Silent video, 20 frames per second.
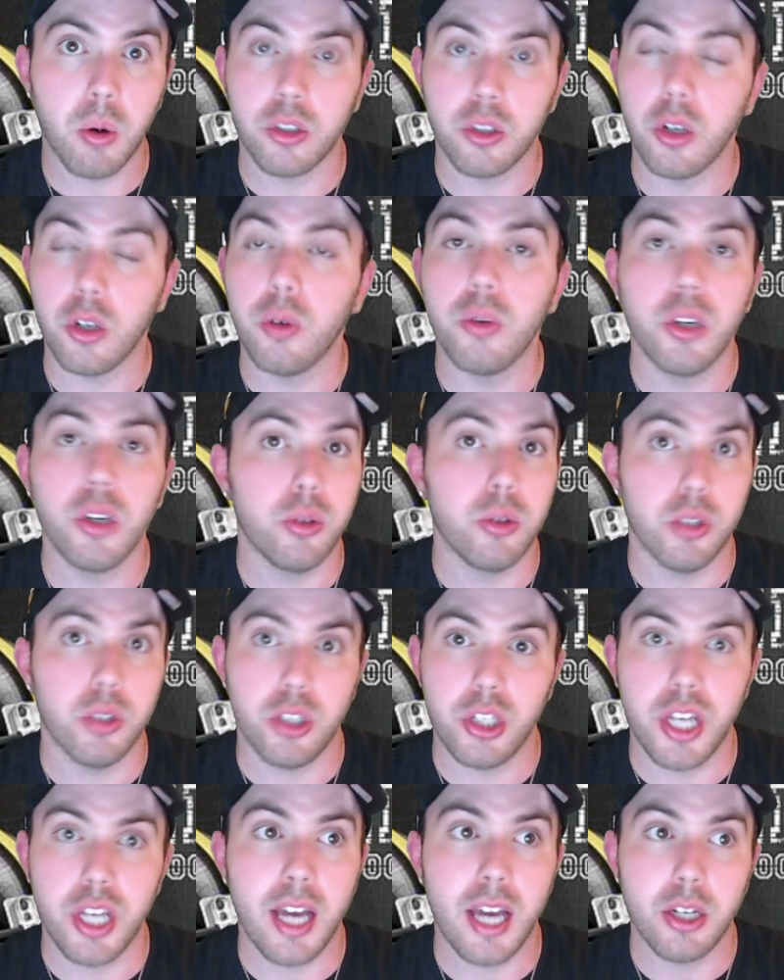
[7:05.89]
Don't know the
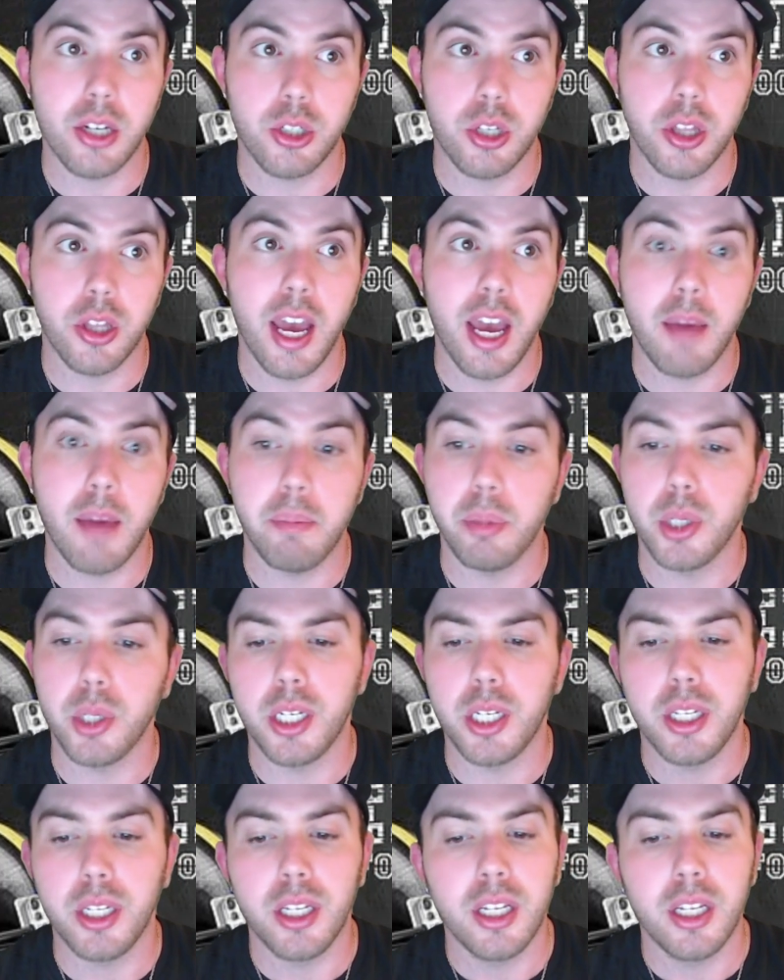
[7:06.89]
status of that, but